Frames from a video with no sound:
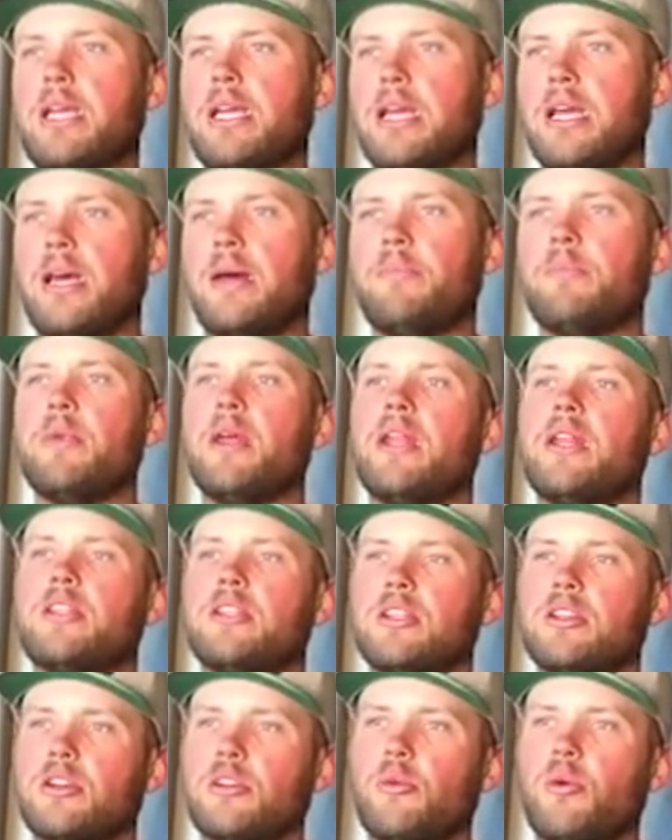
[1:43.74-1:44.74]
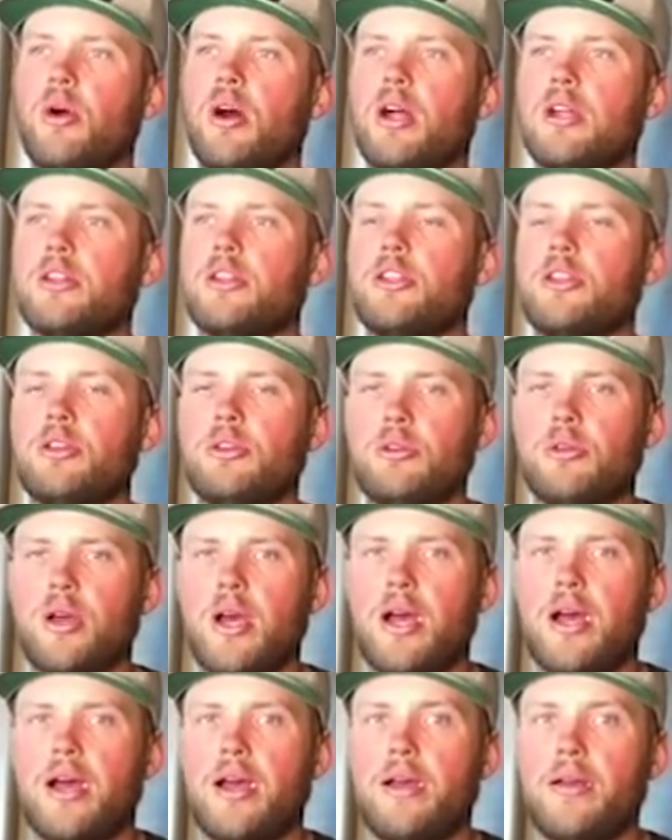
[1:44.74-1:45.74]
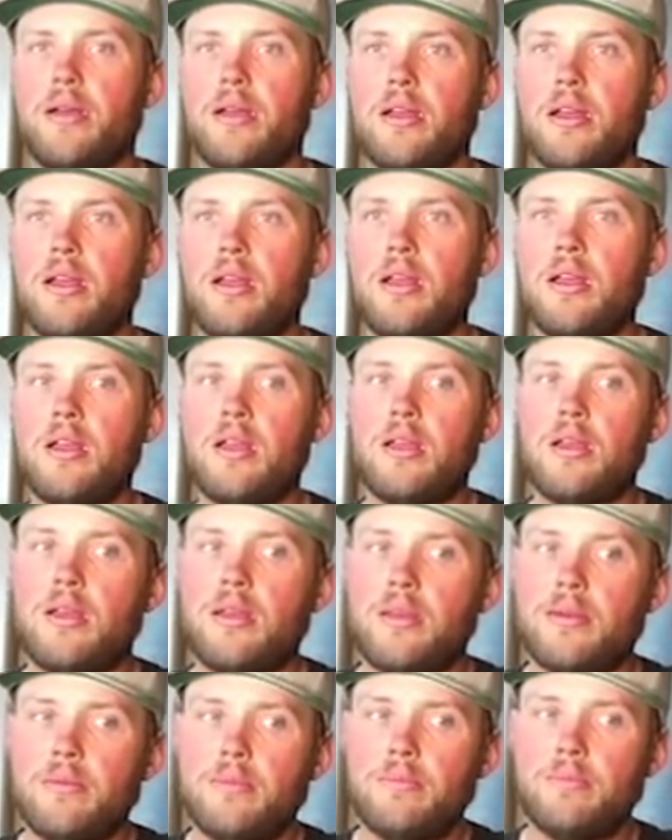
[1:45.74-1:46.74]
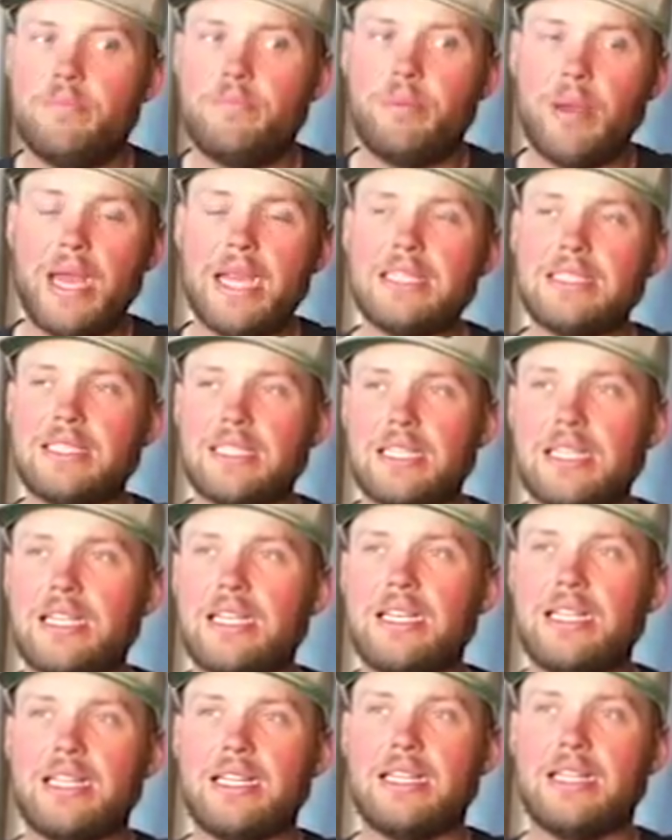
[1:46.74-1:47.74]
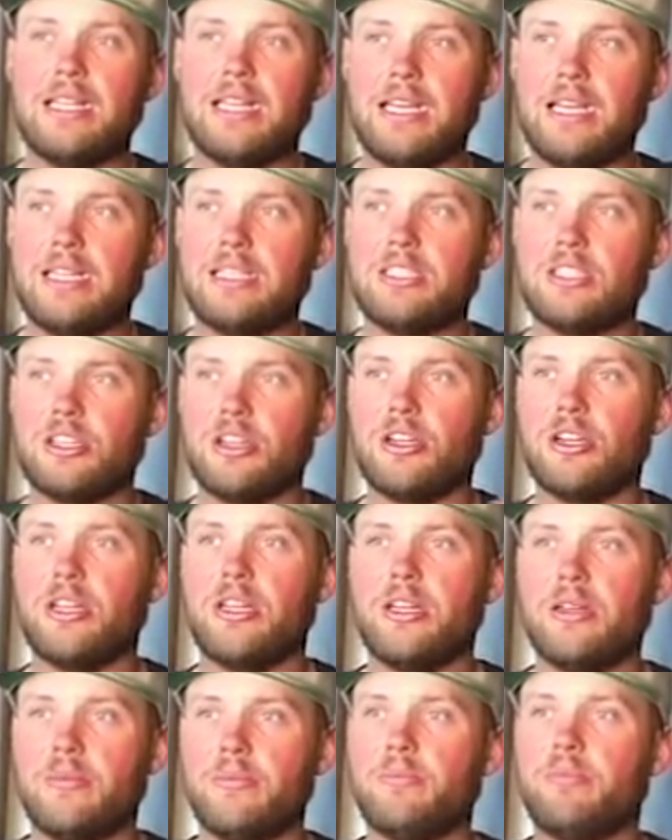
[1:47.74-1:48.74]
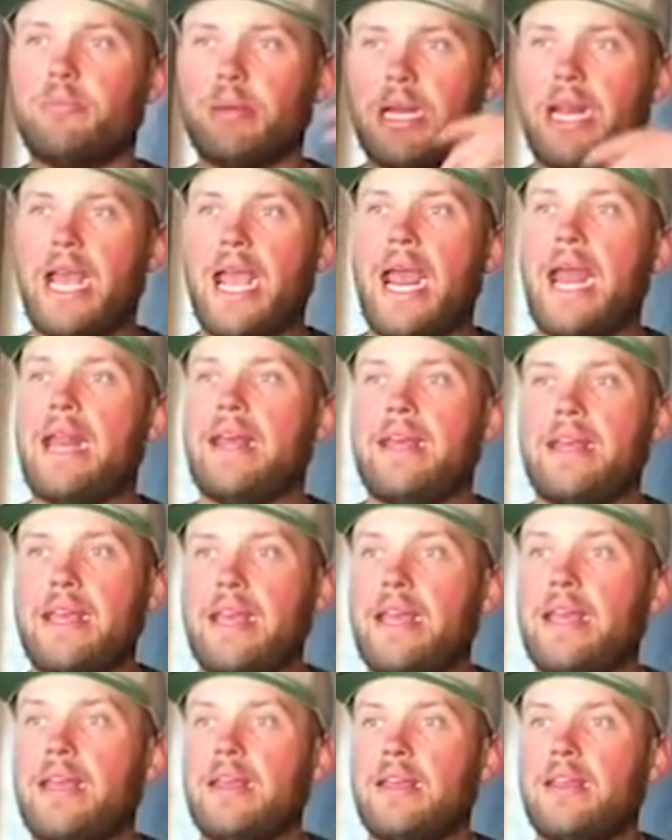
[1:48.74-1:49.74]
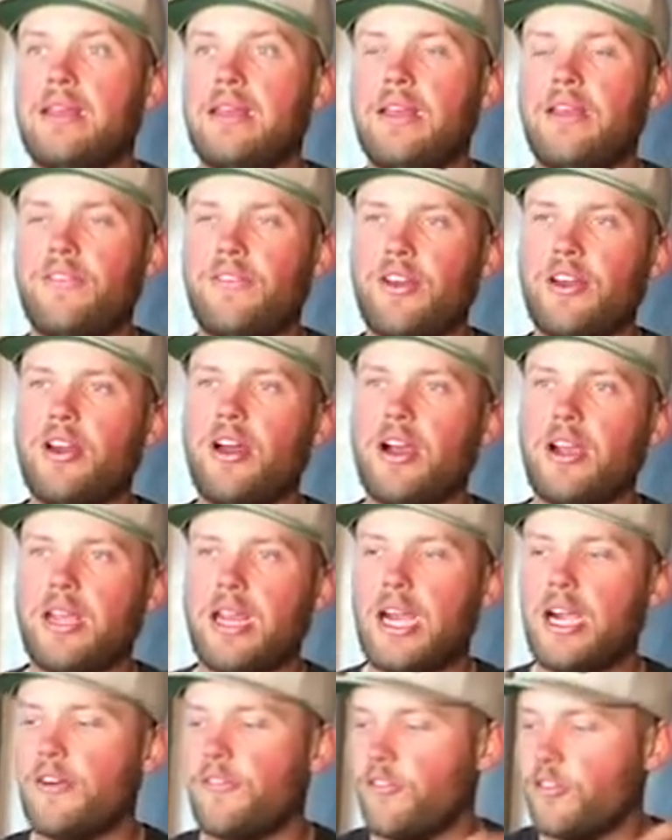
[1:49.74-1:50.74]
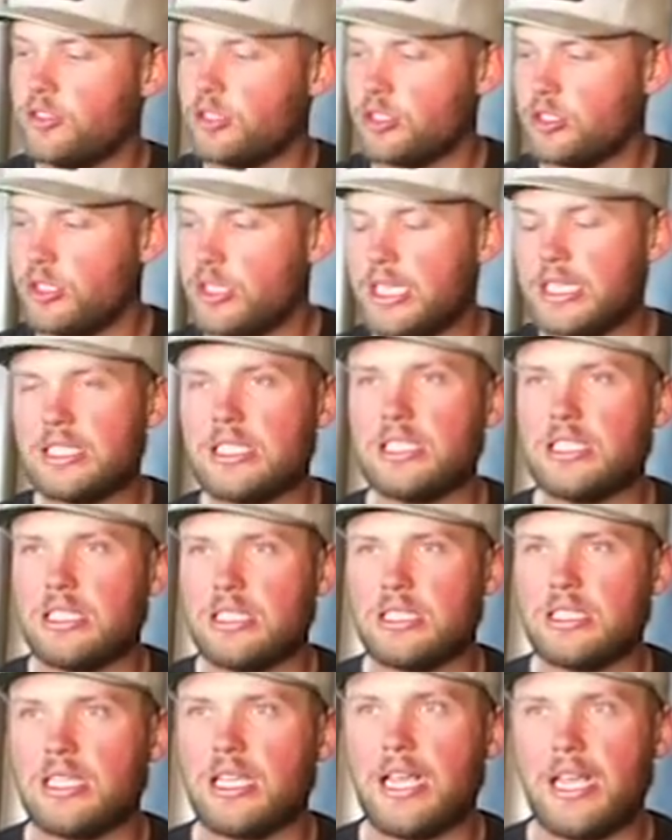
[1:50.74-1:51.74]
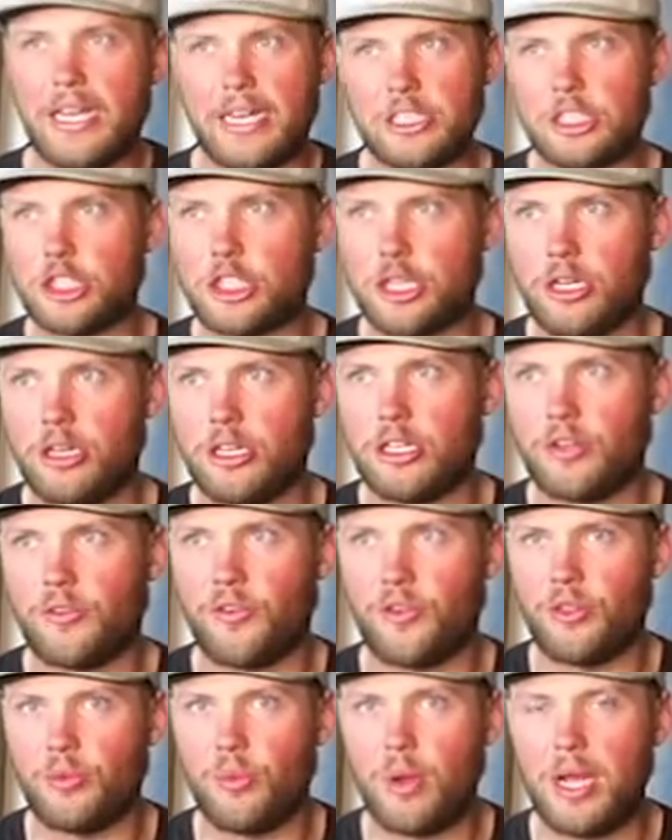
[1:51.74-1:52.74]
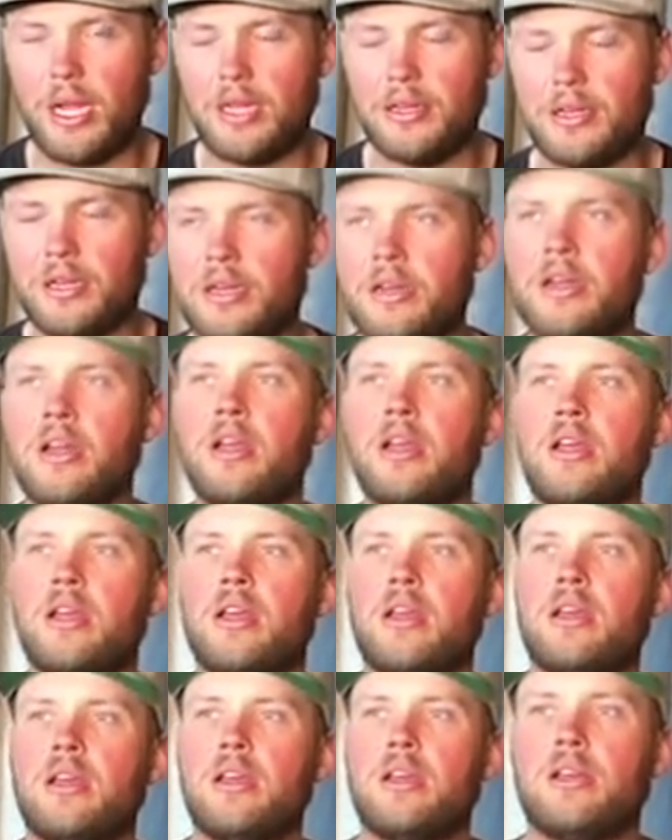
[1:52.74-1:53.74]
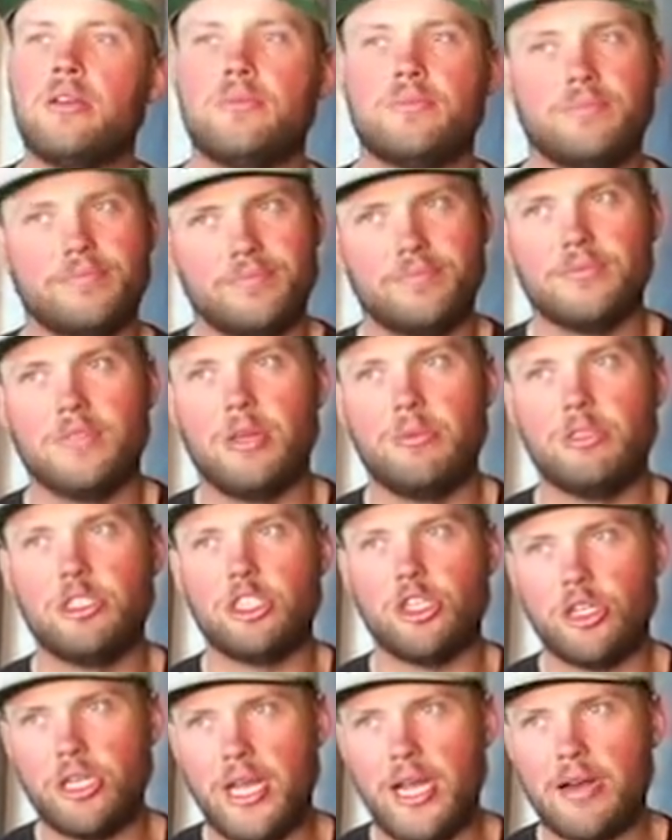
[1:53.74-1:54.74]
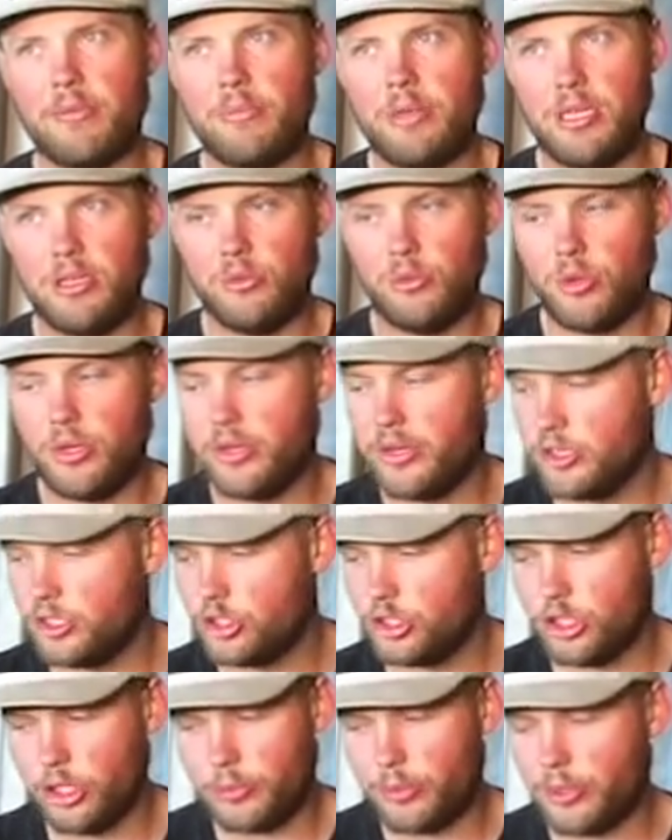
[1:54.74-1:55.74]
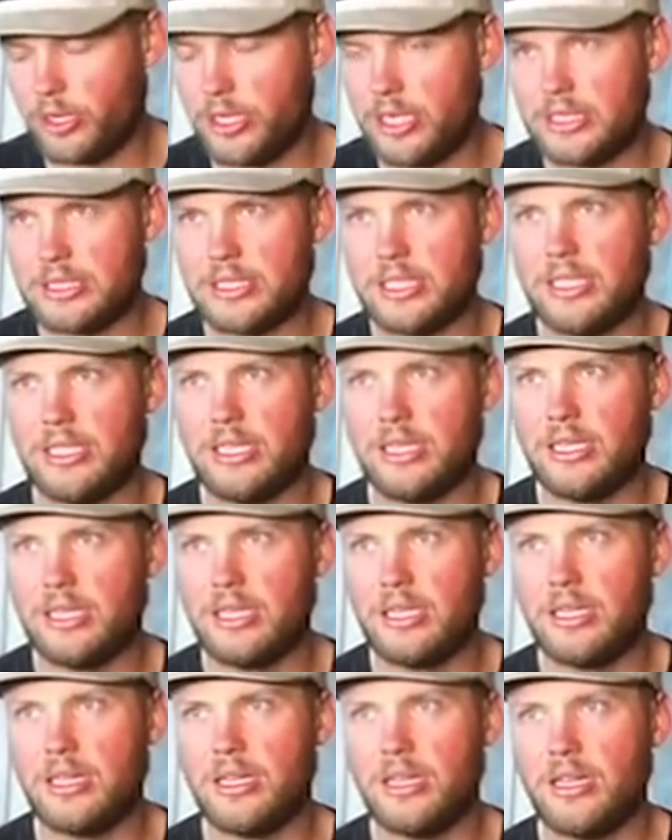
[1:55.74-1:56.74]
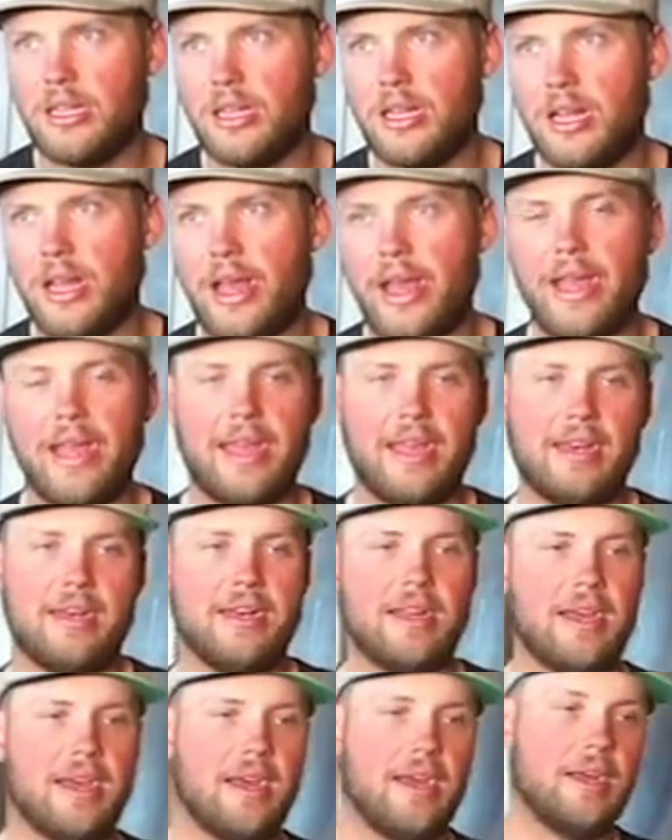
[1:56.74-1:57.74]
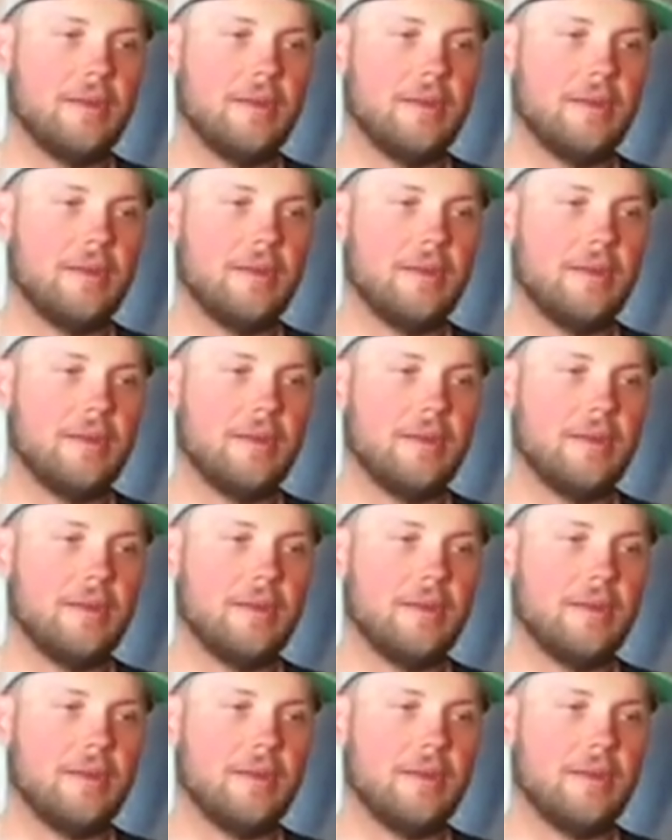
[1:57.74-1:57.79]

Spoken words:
pick up, and it's gonna want to, basically, it's gonna banana it if you're not careful. So this is insurance for the welder. Let me show you how to build one. They're super easy, and